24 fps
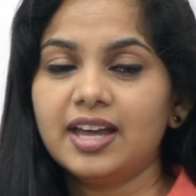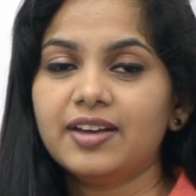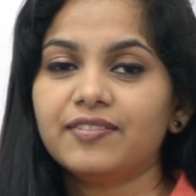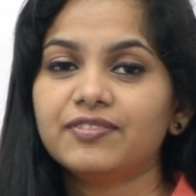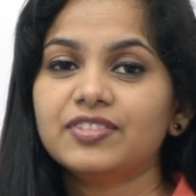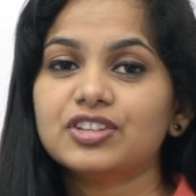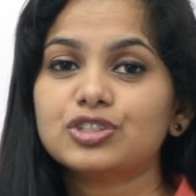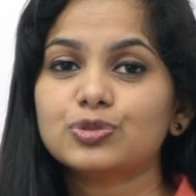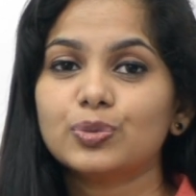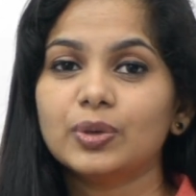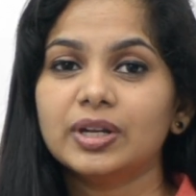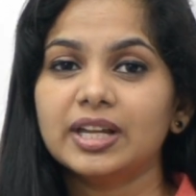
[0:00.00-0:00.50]

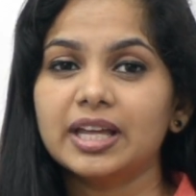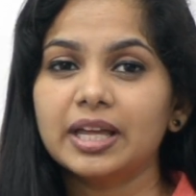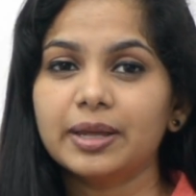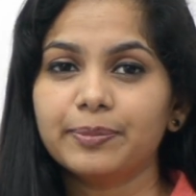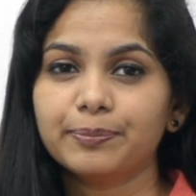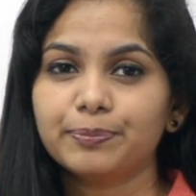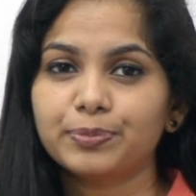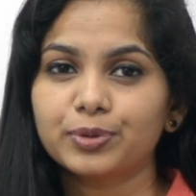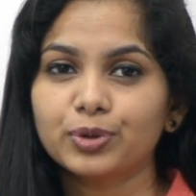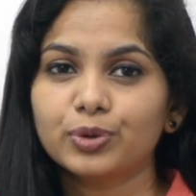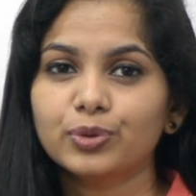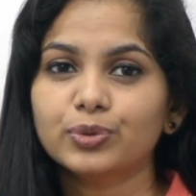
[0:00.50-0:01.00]
which will
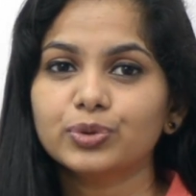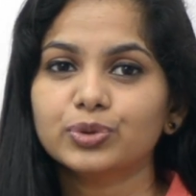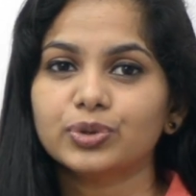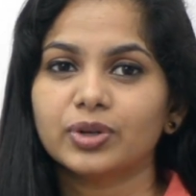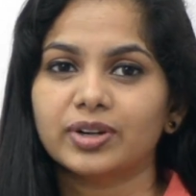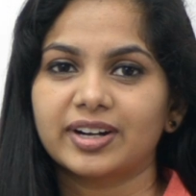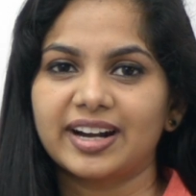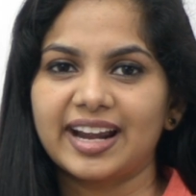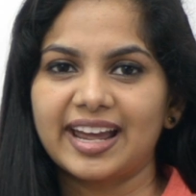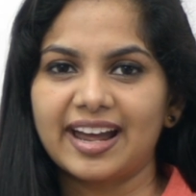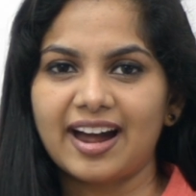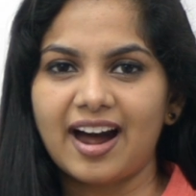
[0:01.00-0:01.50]
improve
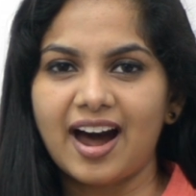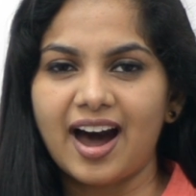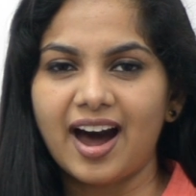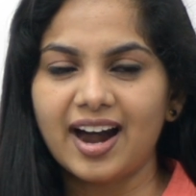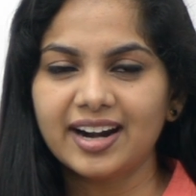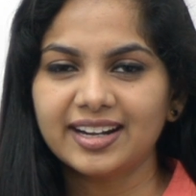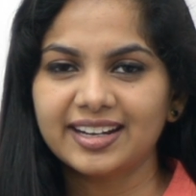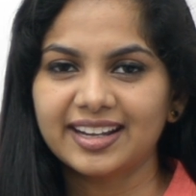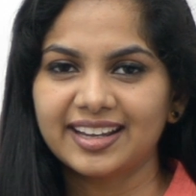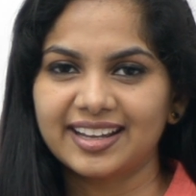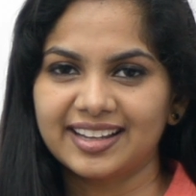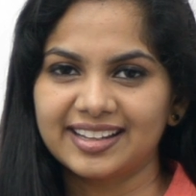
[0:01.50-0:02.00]
your
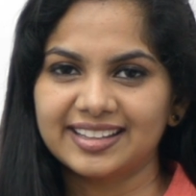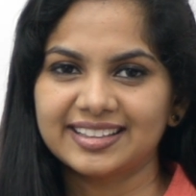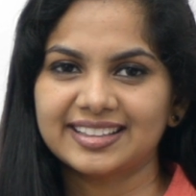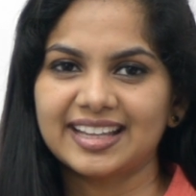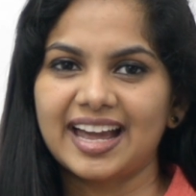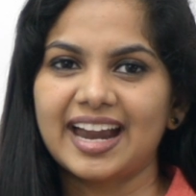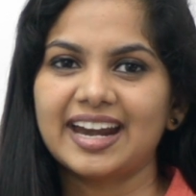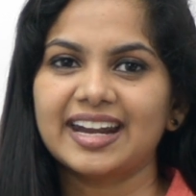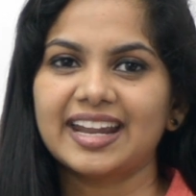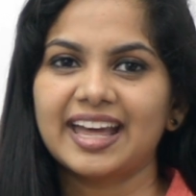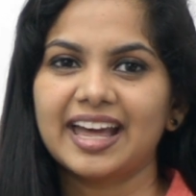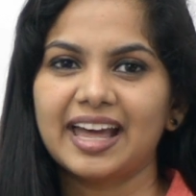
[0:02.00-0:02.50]
heart health
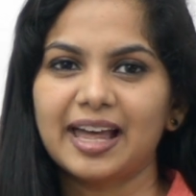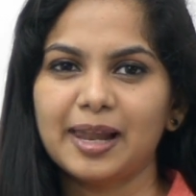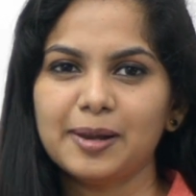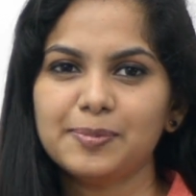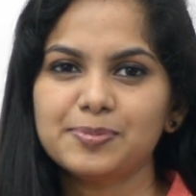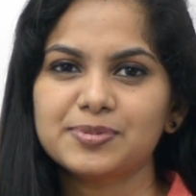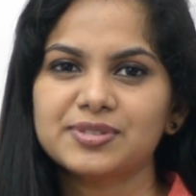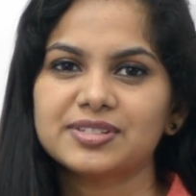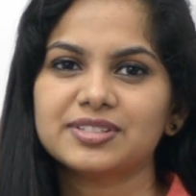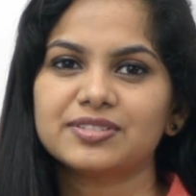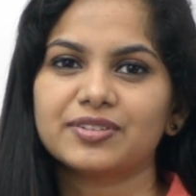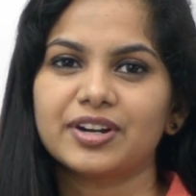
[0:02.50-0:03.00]
and
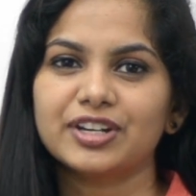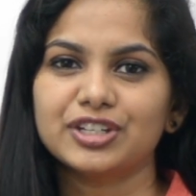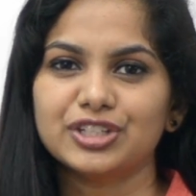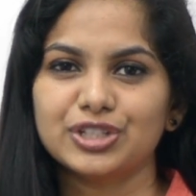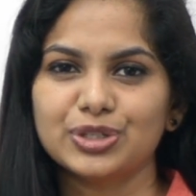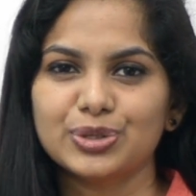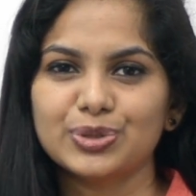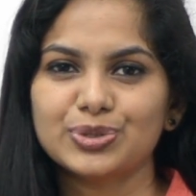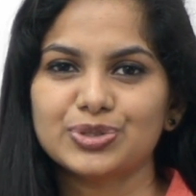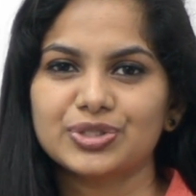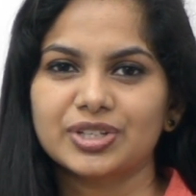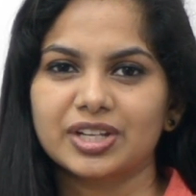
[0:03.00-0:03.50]
helps
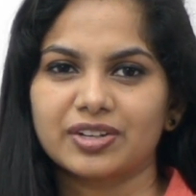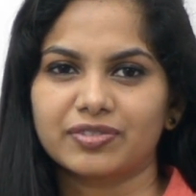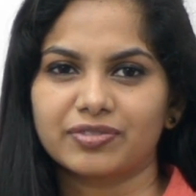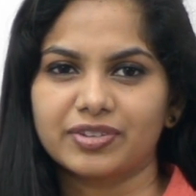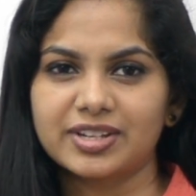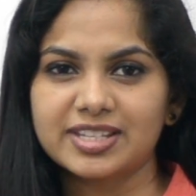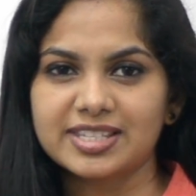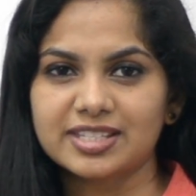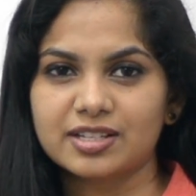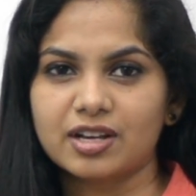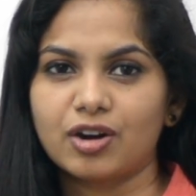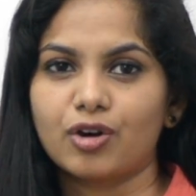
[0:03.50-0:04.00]
reduce your
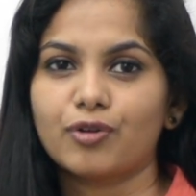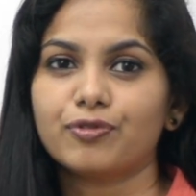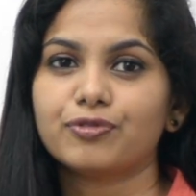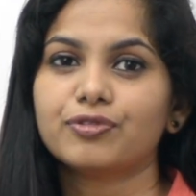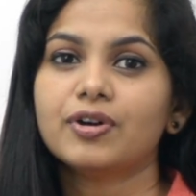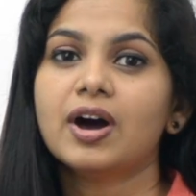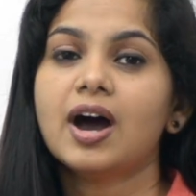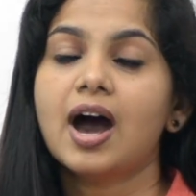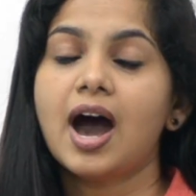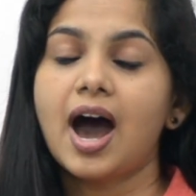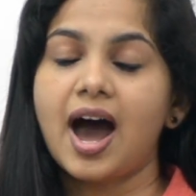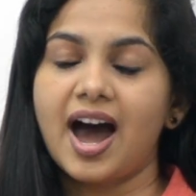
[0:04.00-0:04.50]
risk of
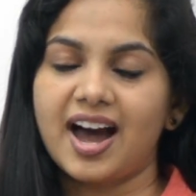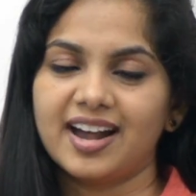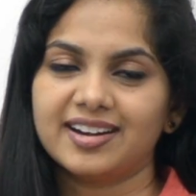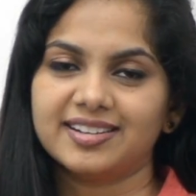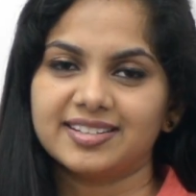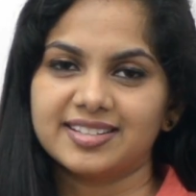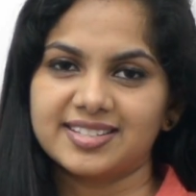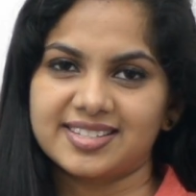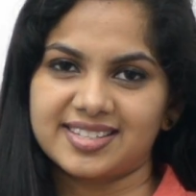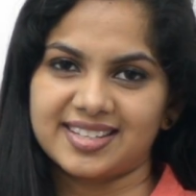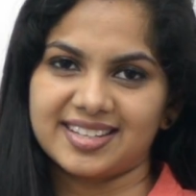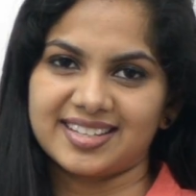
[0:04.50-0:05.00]
heart
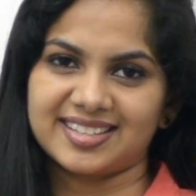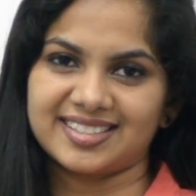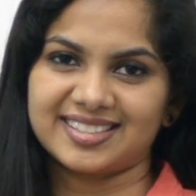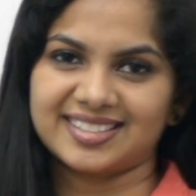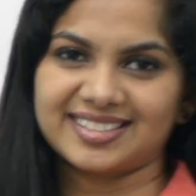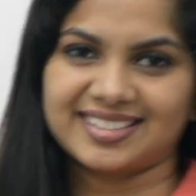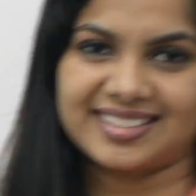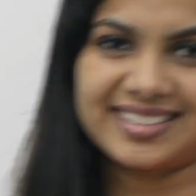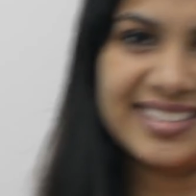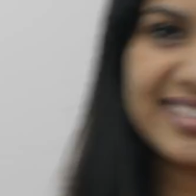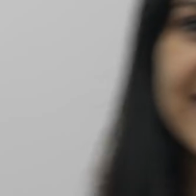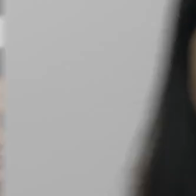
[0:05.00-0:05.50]
disease.